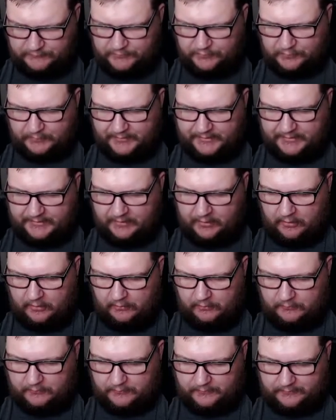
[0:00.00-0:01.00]
It's a green
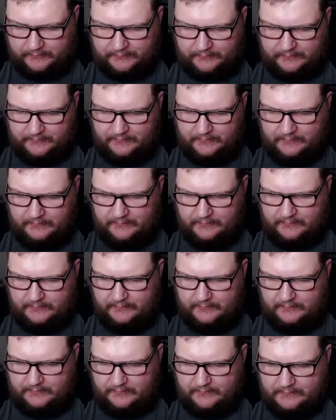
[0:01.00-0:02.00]
code.
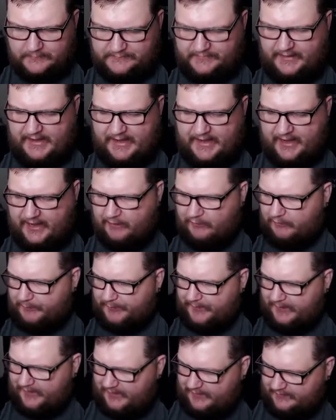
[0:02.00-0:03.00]
Is that an error
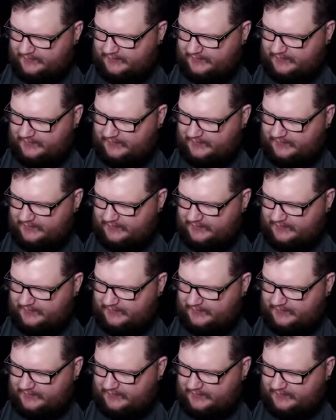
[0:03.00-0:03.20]
pack?